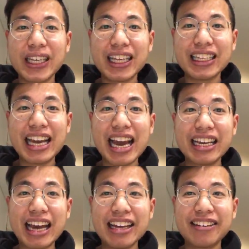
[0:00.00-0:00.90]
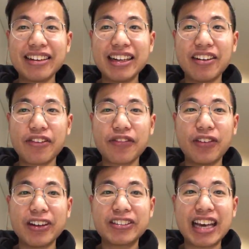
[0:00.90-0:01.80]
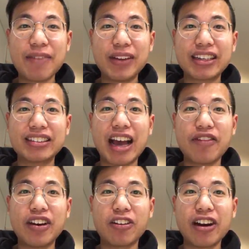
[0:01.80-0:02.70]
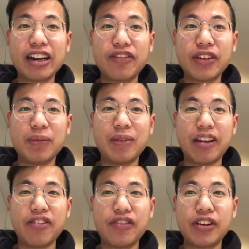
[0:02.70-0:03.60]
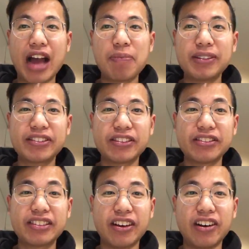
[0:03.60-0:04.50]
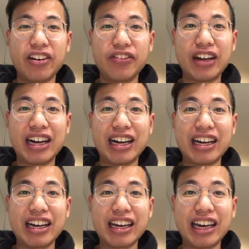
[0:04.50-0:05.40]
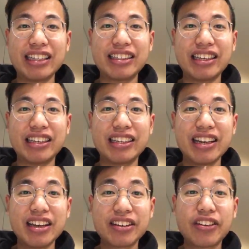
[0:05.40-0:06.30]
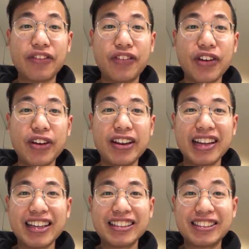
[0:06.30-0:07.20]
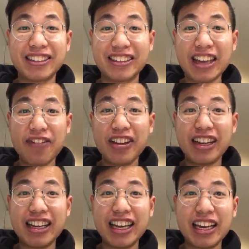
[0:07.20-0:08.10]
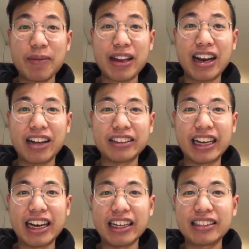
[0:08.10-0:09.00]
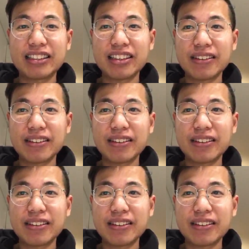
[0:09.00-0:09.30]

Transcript: Yeah, actually look forward to that because I've already filmed like a few episodes of eating good food. So definitely keep an eye on that.